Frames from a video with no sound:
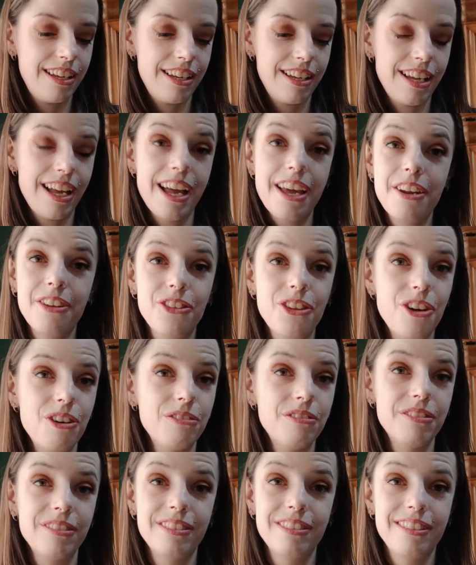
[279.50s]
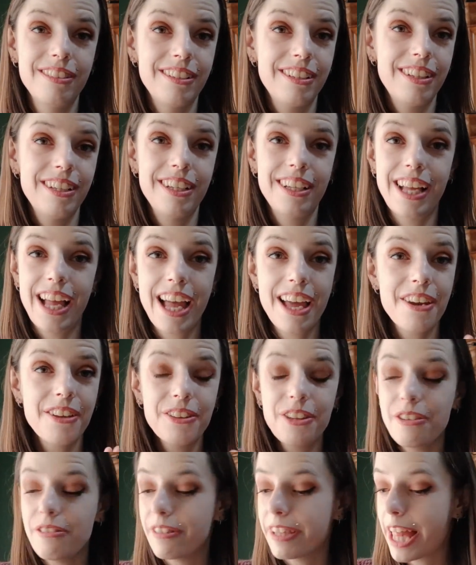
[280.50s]
I don't know. I don't
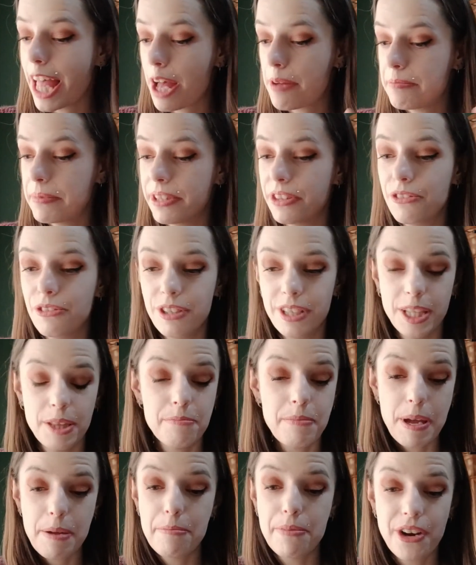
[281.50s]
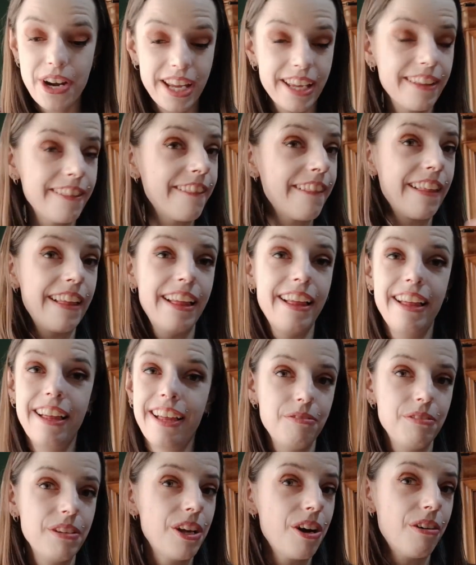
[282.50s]
know what happened in my brain.
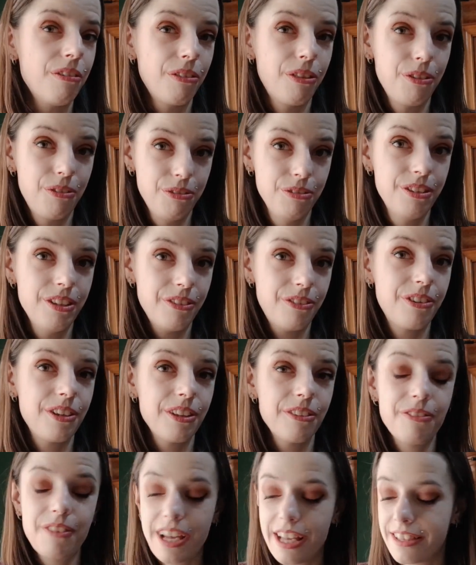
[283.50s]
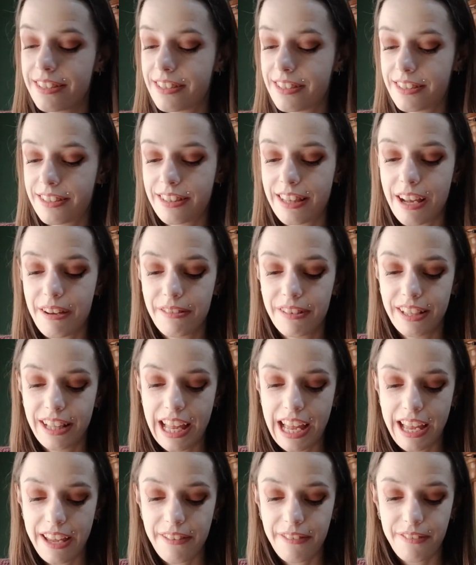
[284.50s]
We go through different phases in our
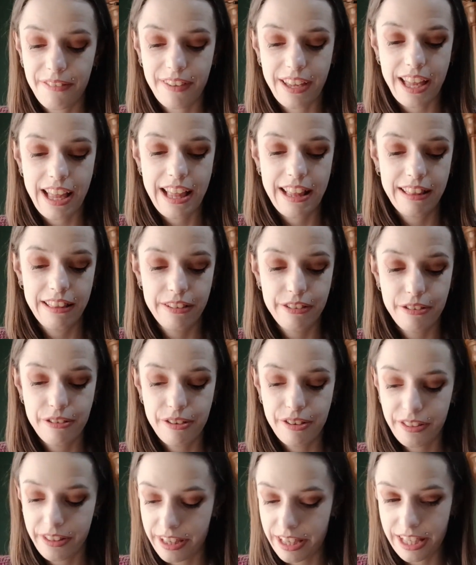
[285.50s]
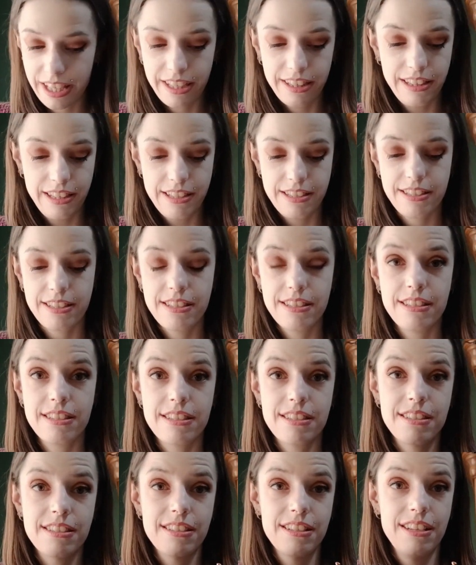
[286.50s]
life, and currently this
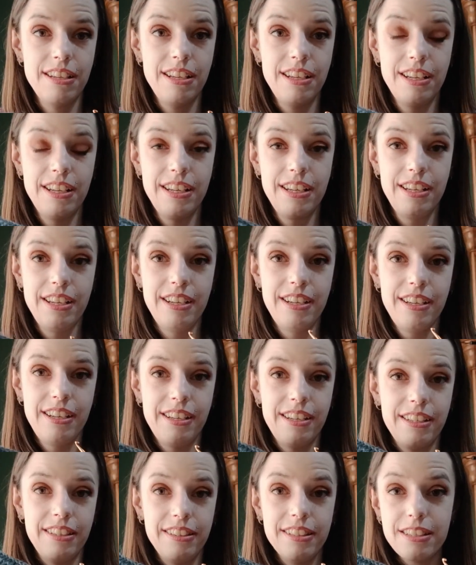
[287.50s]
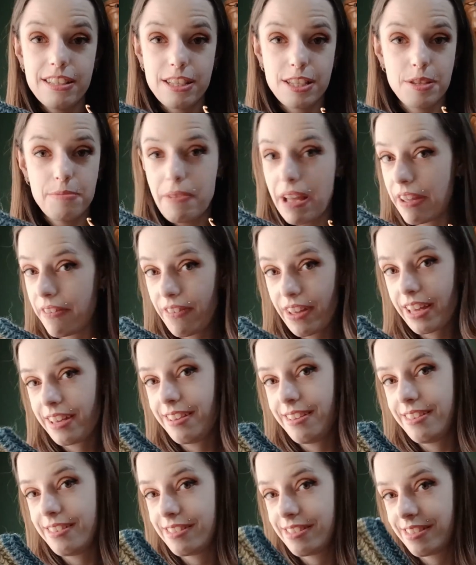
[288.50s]
is my
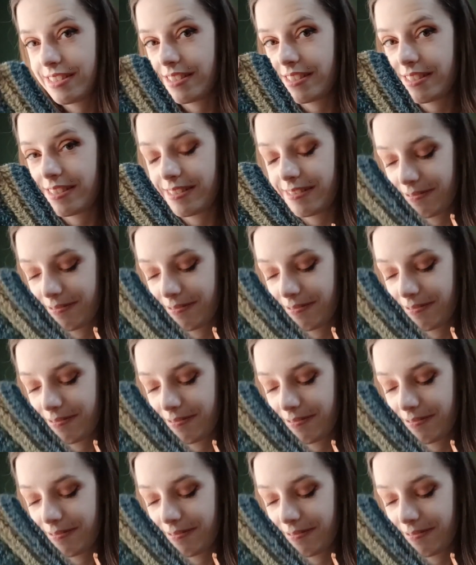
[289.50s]
phase.